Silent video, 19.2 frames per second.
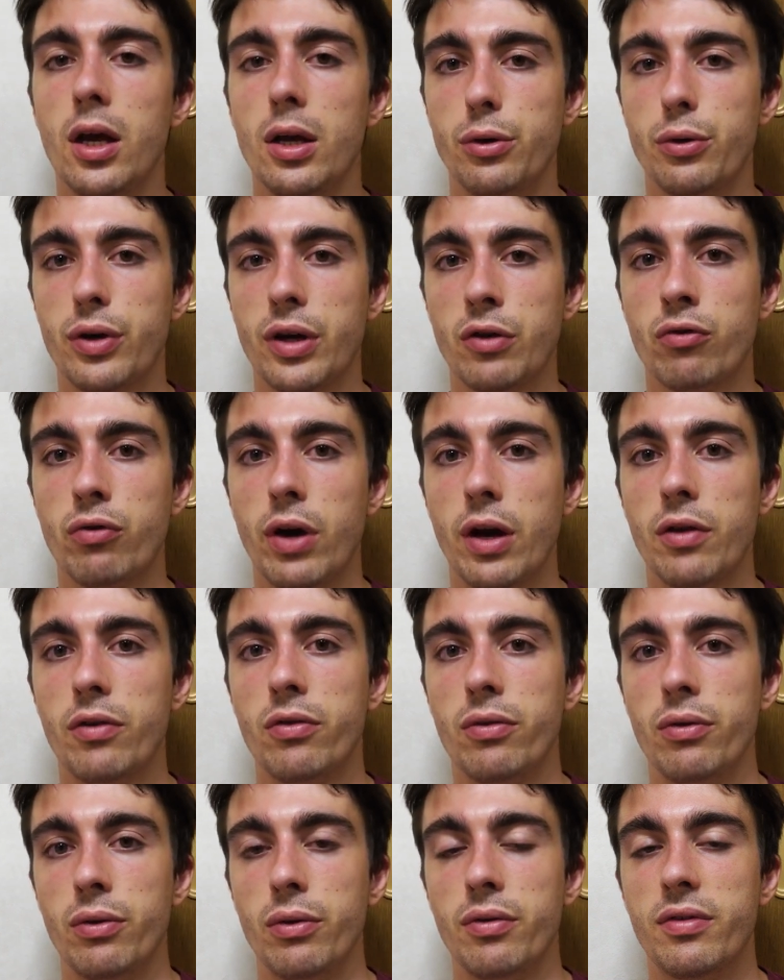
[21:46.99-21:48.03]
You can try
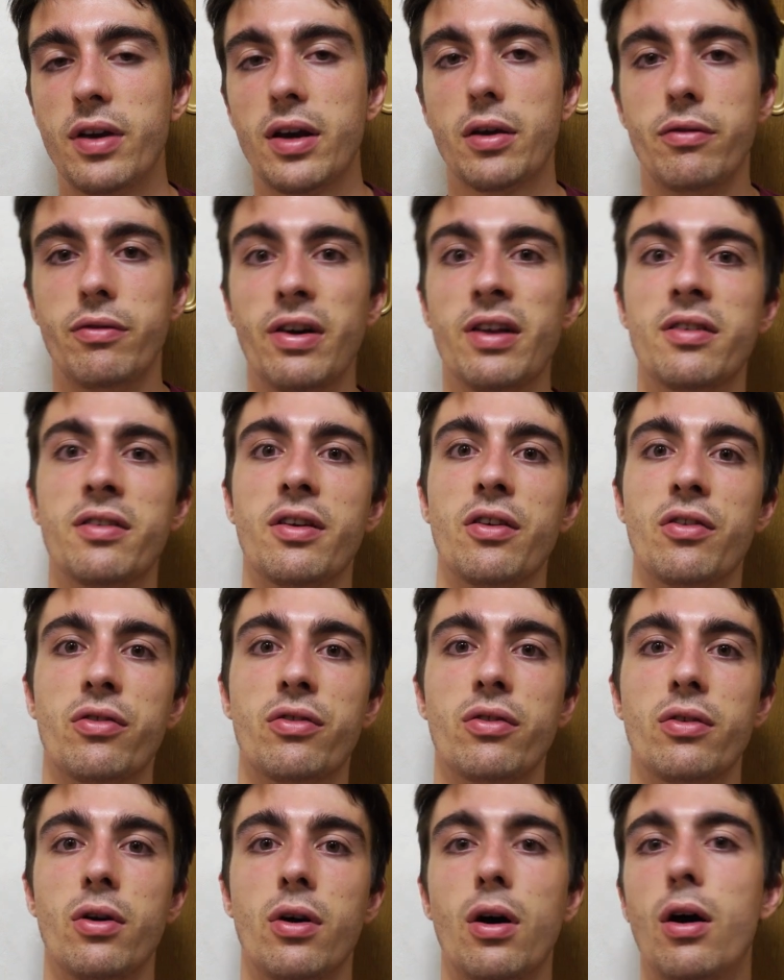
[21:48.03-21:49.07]
to take
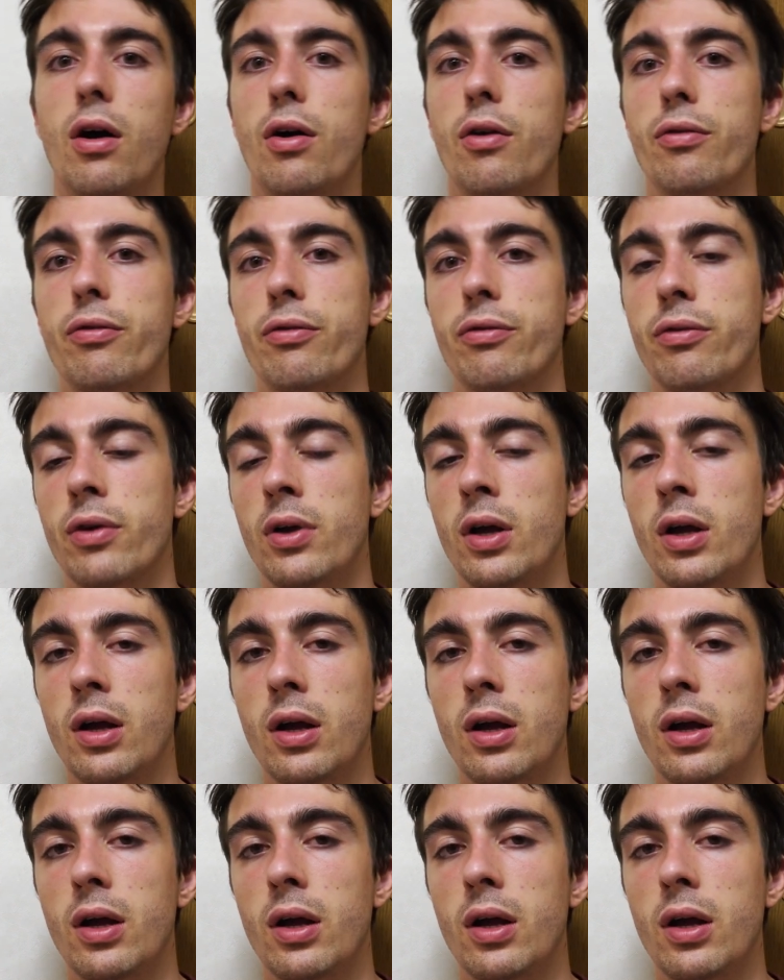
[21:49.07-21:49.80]
advantage of,